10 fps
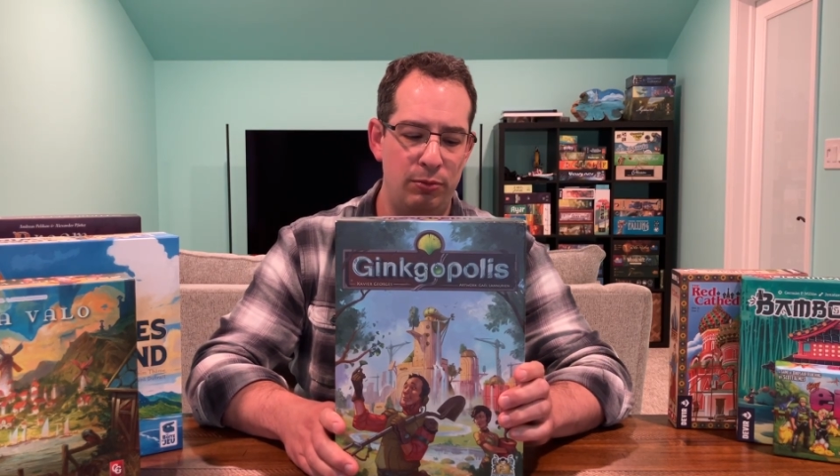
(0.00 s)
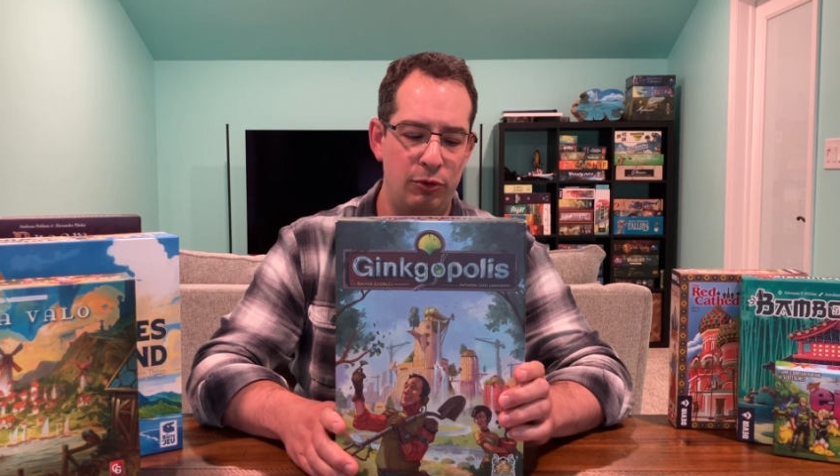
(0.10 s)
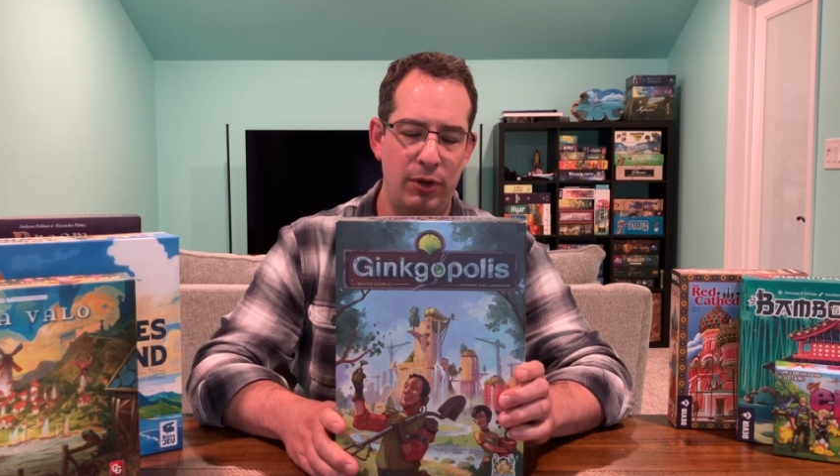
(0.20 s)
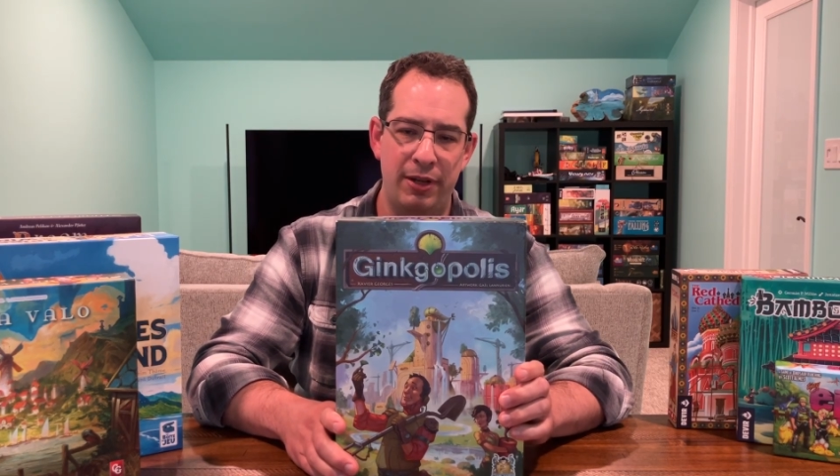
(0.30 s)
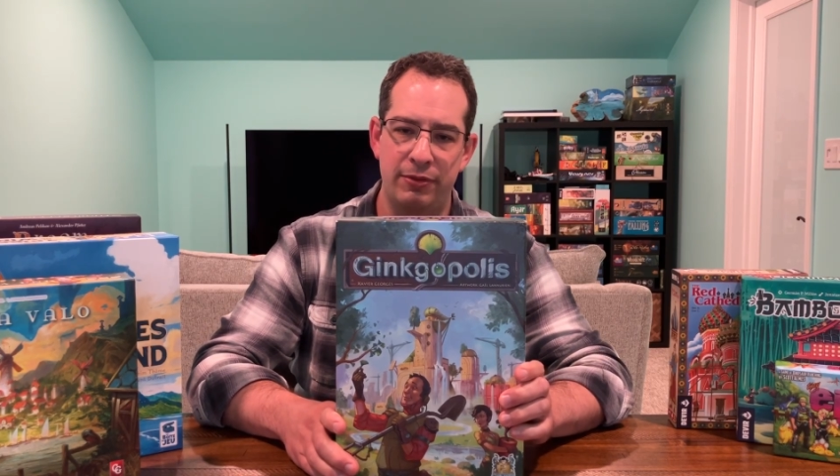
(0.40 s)

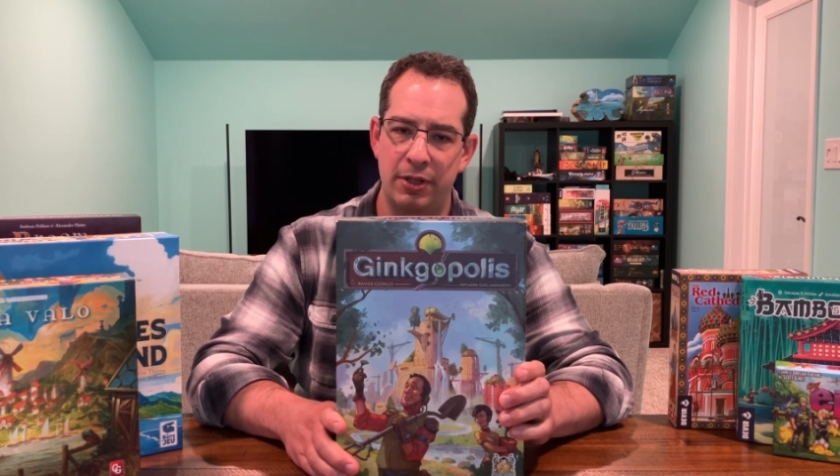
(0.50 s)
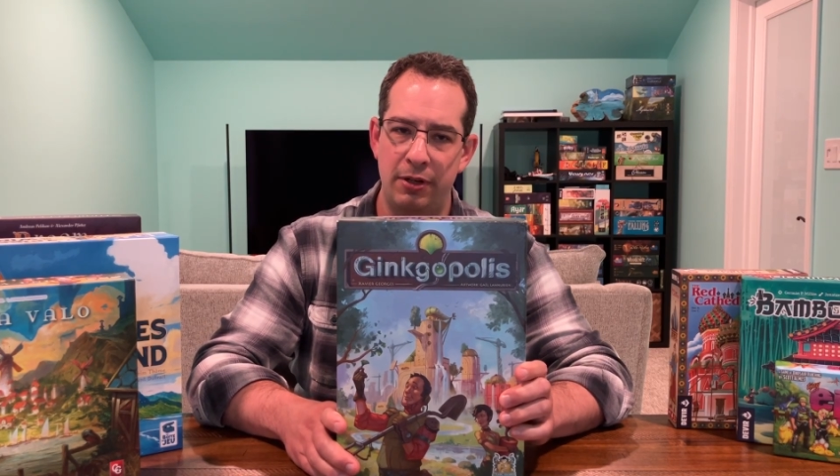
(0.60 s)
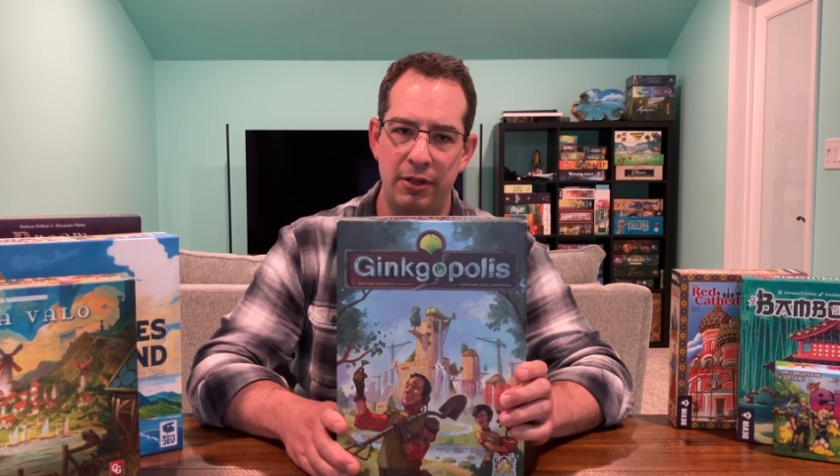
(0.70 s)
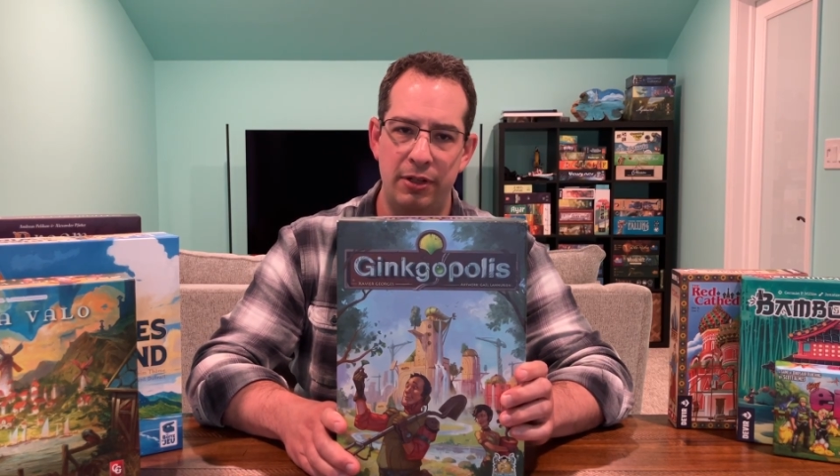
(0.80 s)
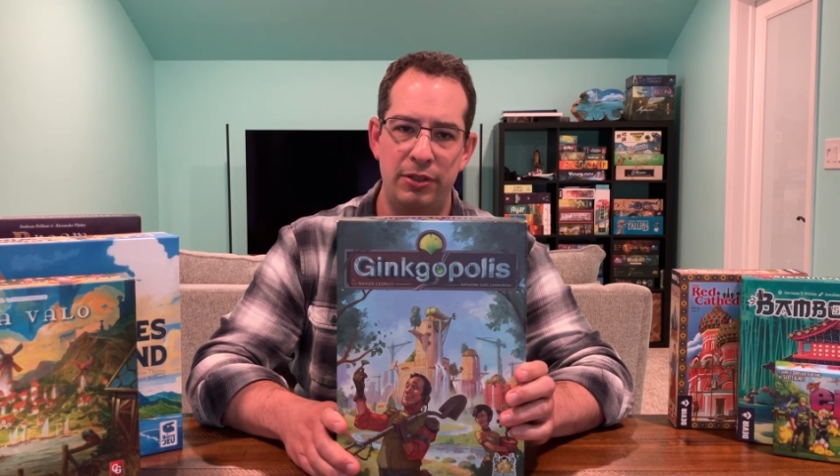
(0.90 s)
draft
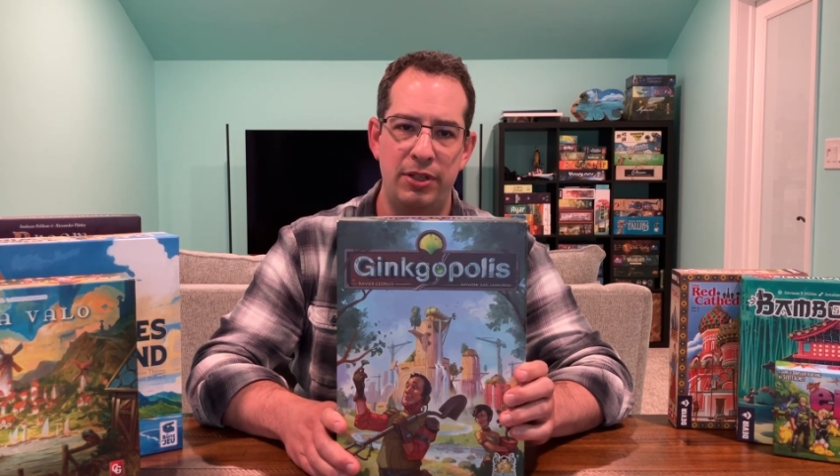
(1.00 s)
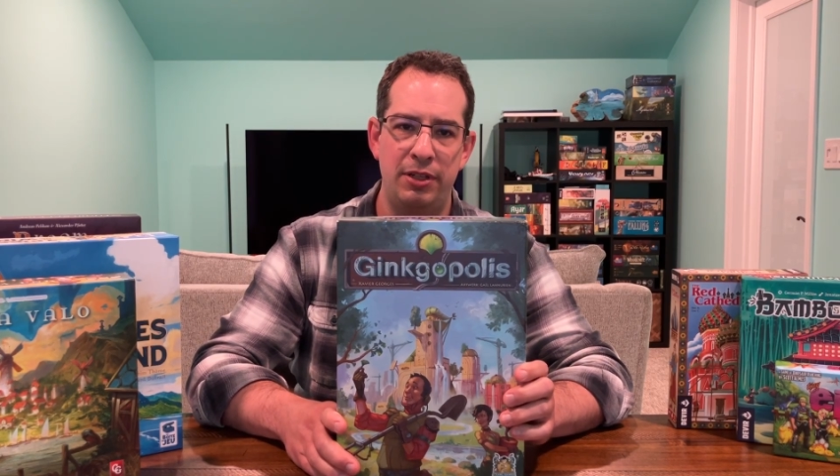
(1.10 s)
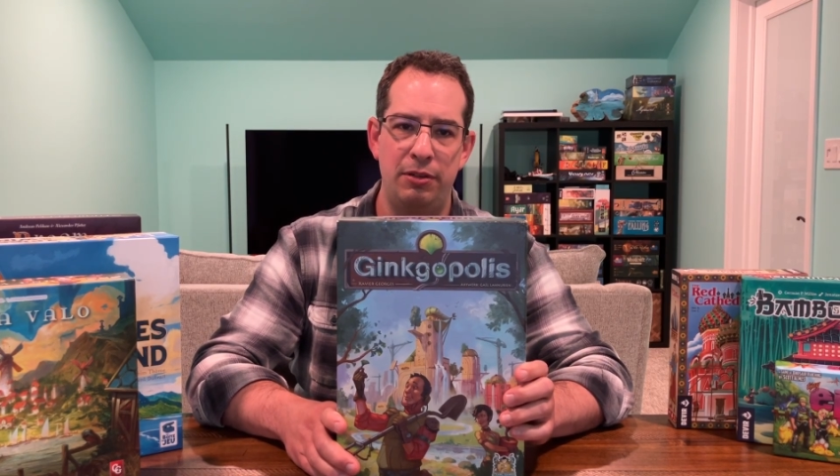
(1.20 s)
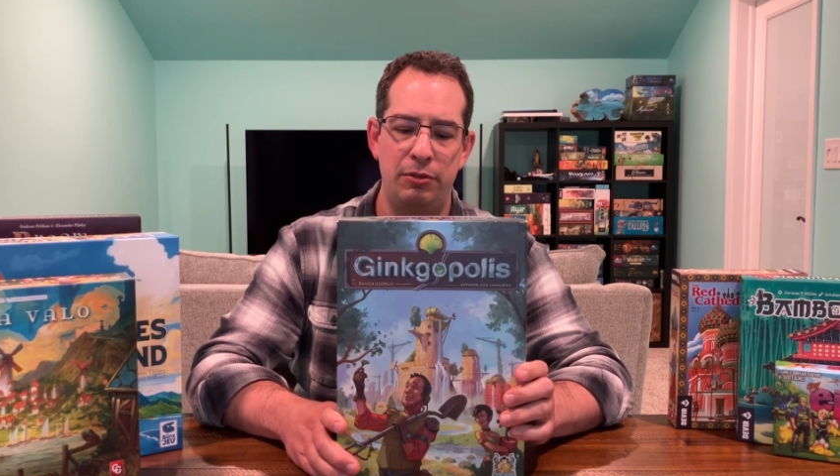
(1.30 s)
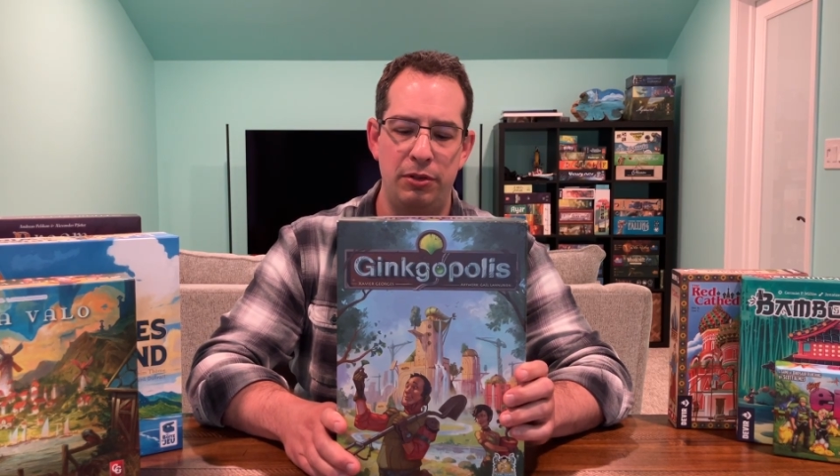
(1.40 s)
cards and
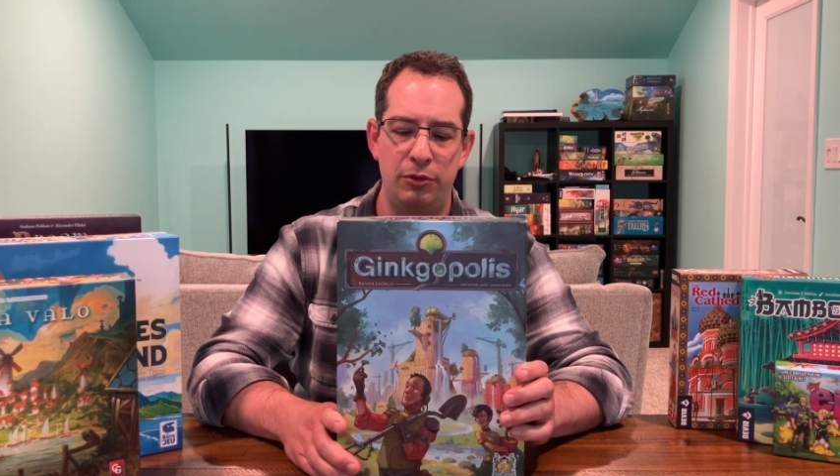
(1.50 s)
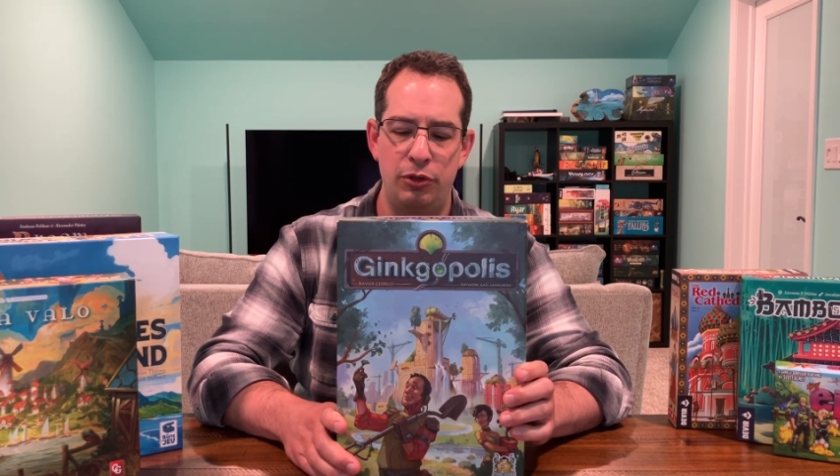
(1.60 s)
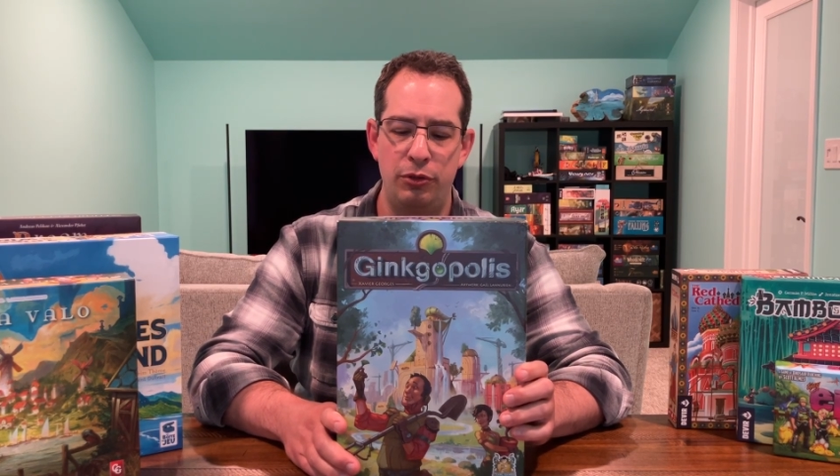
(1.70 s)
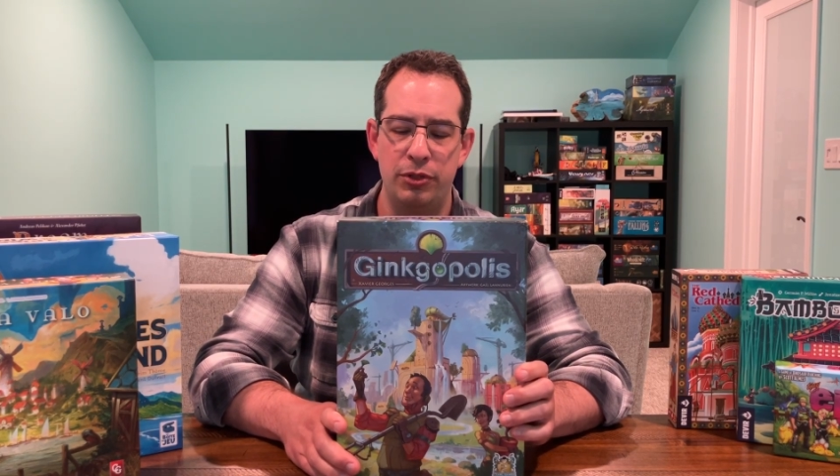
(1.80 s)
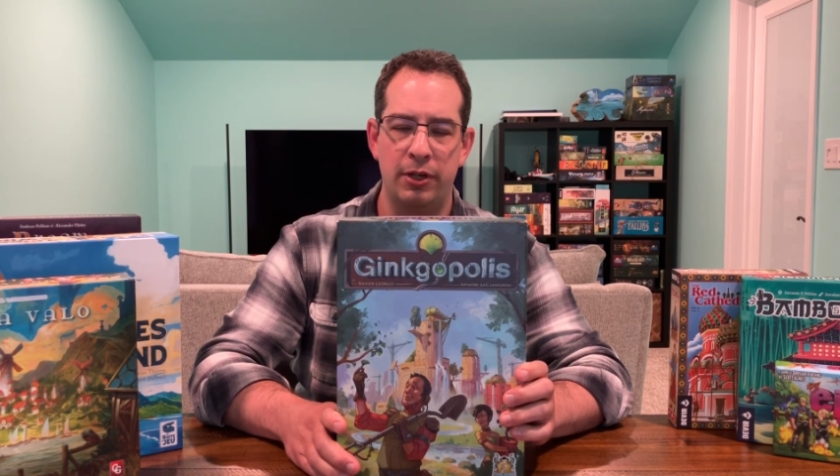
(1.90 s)
you
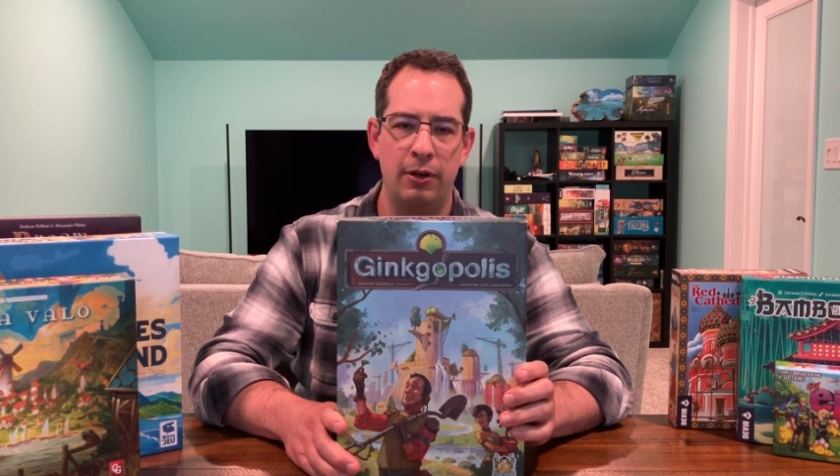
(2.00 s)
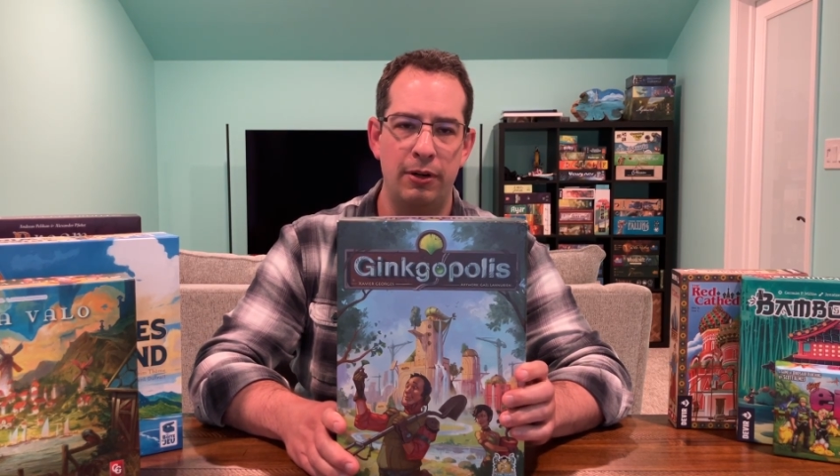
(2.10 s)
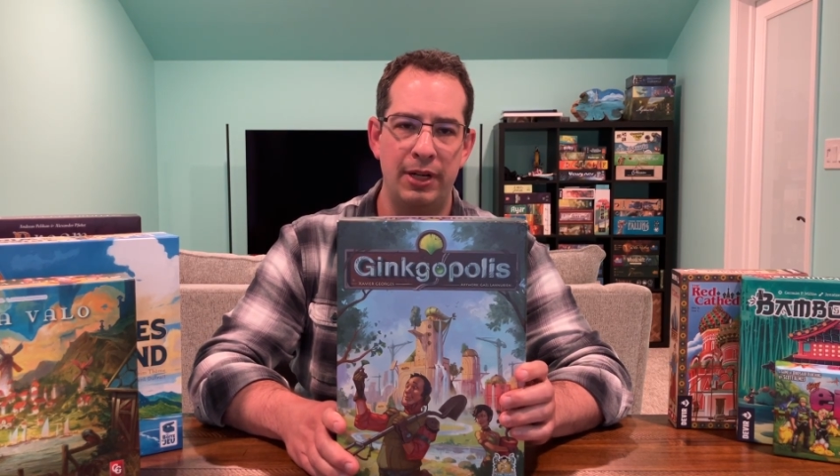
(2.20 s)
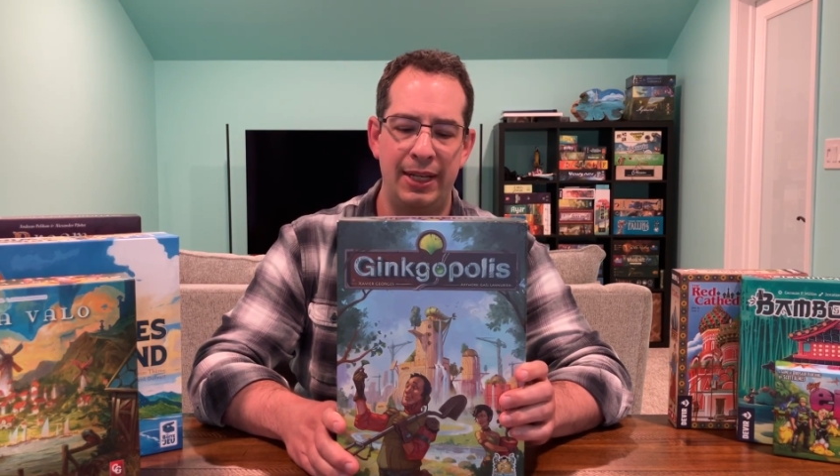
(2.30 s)
choose a card